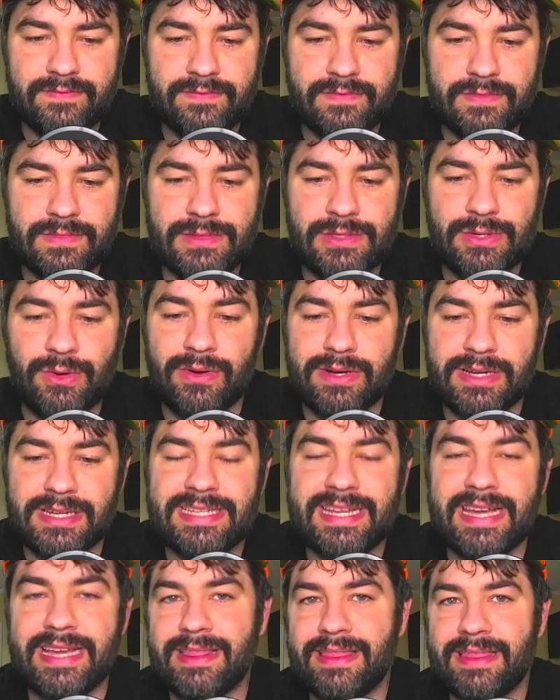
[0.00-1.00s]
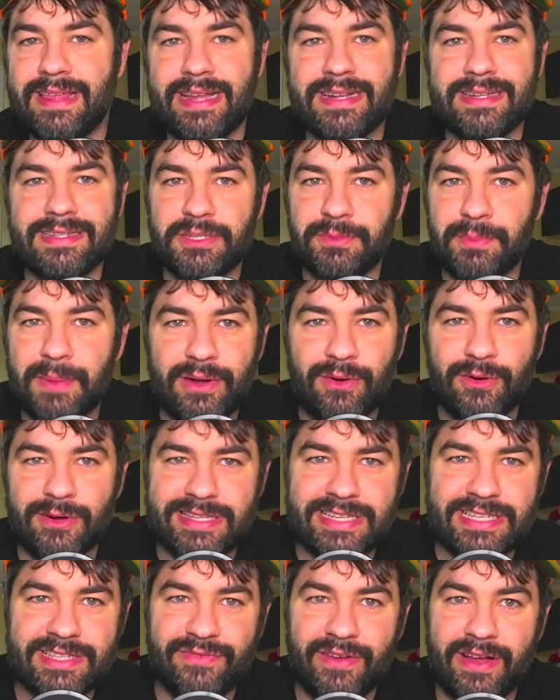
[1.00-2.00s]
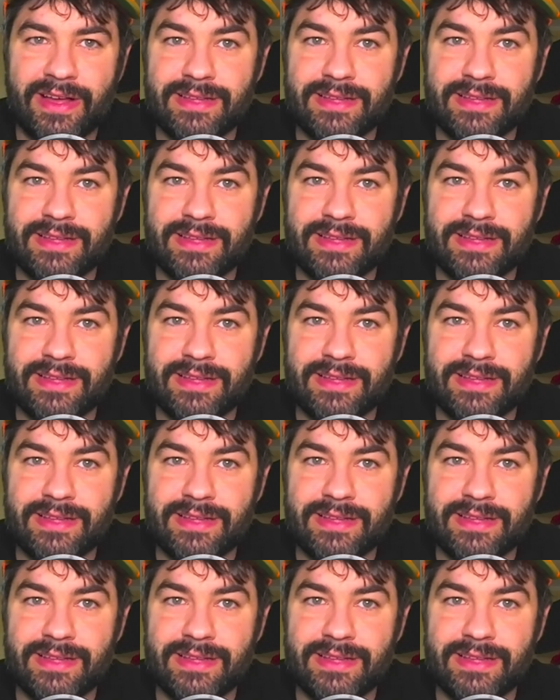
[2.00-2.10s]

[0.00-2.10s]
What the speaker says: going to take that Jamaine Ortiz fight?